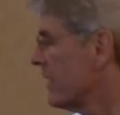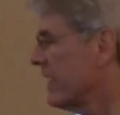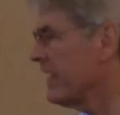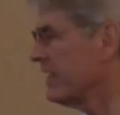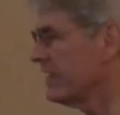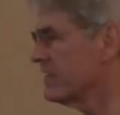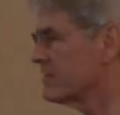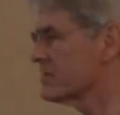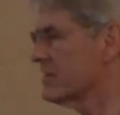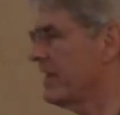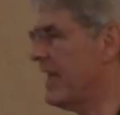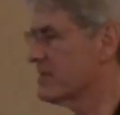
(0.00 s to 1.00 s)
but it
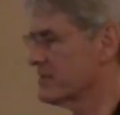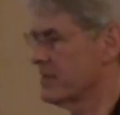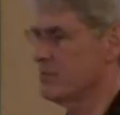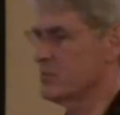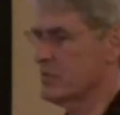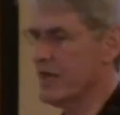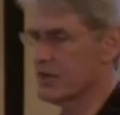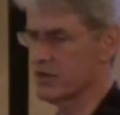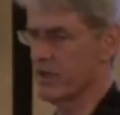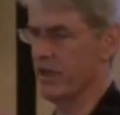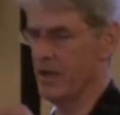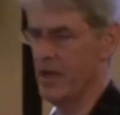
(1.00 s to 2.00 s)
is, as an
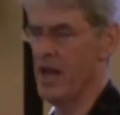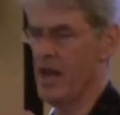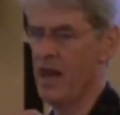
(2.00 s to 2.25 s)
abstraction, it,